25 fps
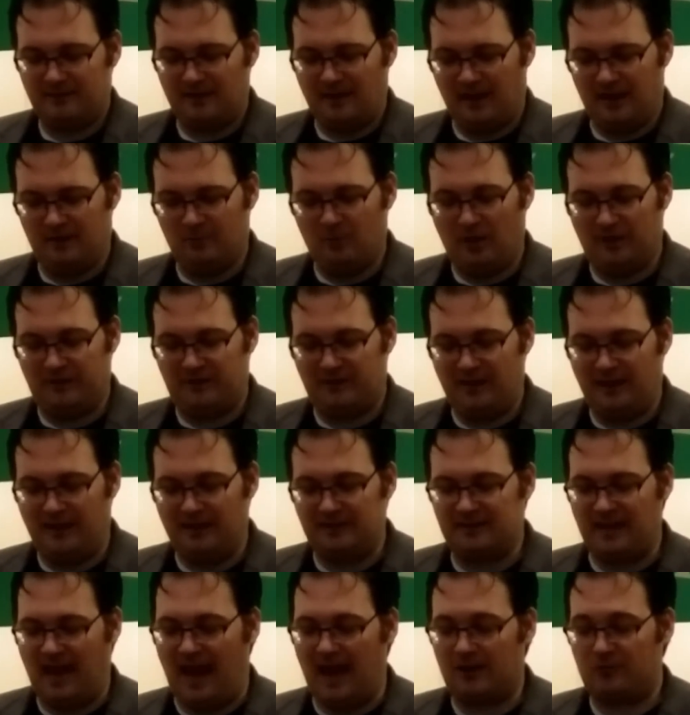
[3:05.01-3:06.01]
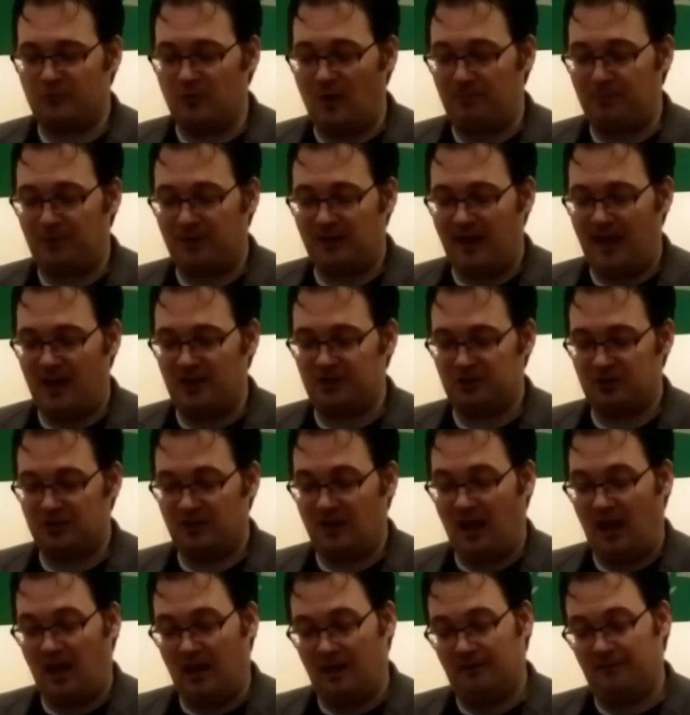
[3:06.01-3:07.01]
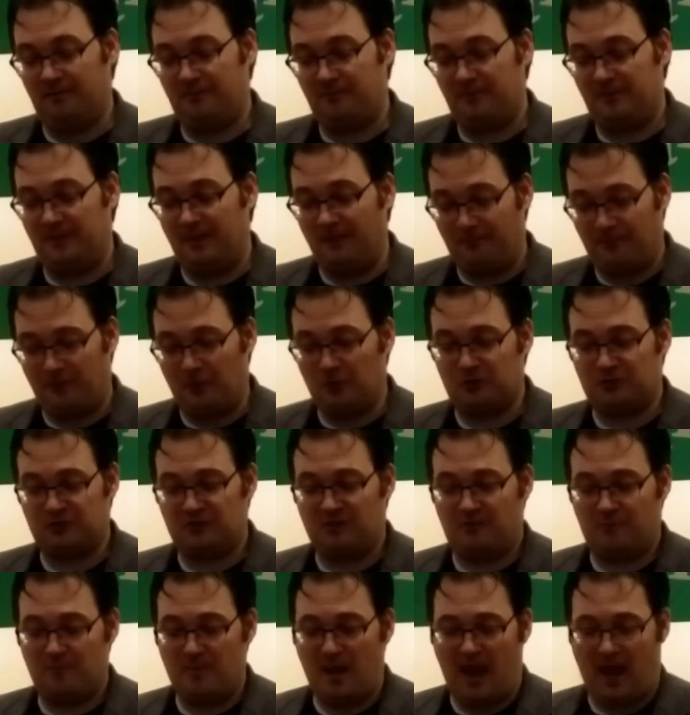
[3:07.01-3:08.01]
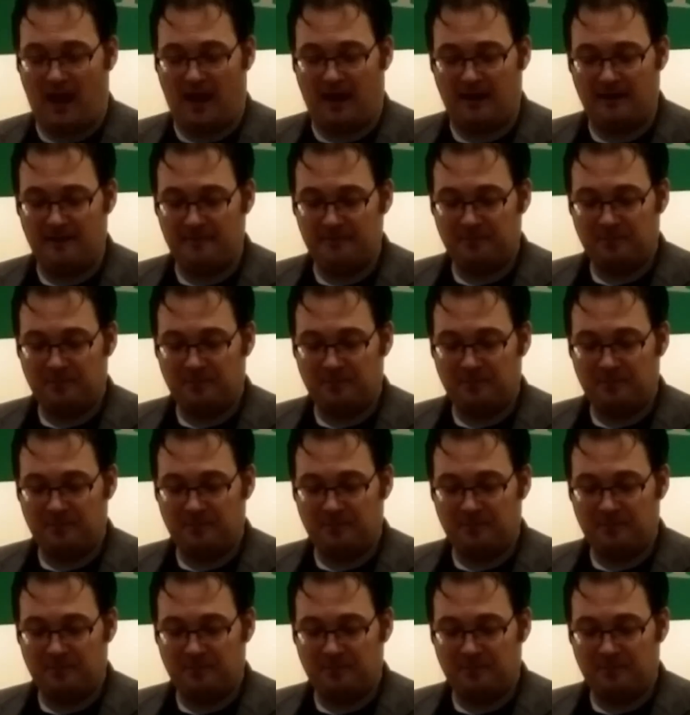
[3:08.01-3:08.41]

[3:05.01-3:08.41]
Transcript: and was the exact replication of the 1st of May.